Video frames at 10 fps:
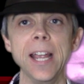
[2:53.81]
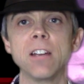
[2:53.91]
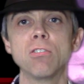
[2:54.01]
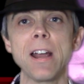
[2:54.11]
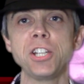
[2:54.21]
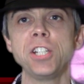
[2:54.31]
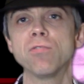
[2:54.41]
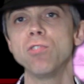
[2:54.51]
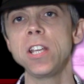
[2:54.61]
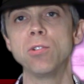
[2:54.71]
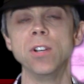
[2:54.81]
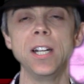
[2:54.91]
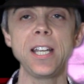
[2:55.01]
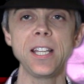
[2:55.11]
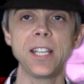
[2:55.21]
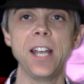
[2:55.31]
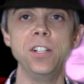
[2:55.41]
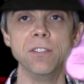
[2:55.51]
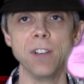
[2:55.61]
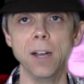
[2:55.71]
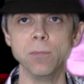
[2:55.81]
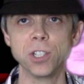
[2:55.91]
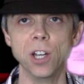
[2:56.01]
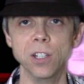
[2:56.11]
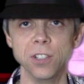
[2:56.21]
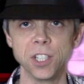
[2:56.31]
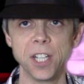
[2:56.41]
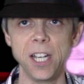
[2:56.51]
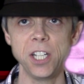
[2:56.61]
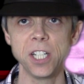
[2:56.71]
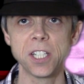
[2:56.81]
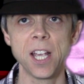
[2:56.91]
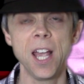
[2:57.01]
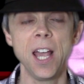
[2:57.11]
It crashes frequently at the end of certain stages.